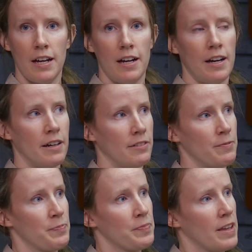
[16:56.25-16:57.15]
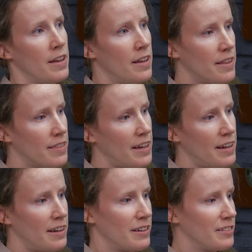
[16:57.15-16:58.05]
Uh,
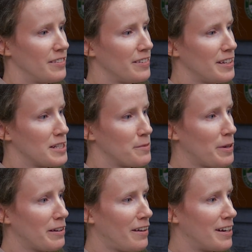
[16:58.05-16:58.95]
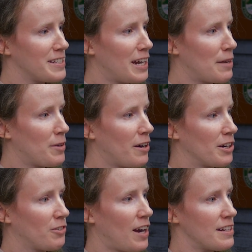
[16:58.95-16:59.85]
they, they spend a lot of time in
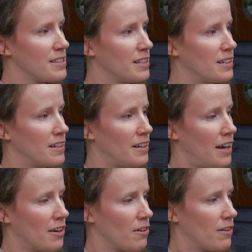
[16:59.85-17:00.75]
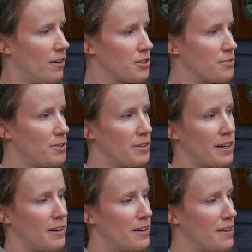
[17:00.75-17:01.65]
our grassland and agricultural
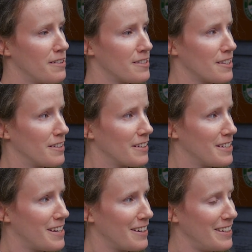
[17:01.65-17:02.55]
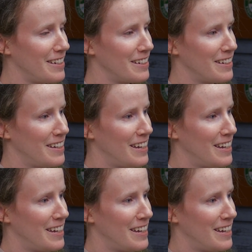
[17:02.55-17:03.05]
areas in Kentucky.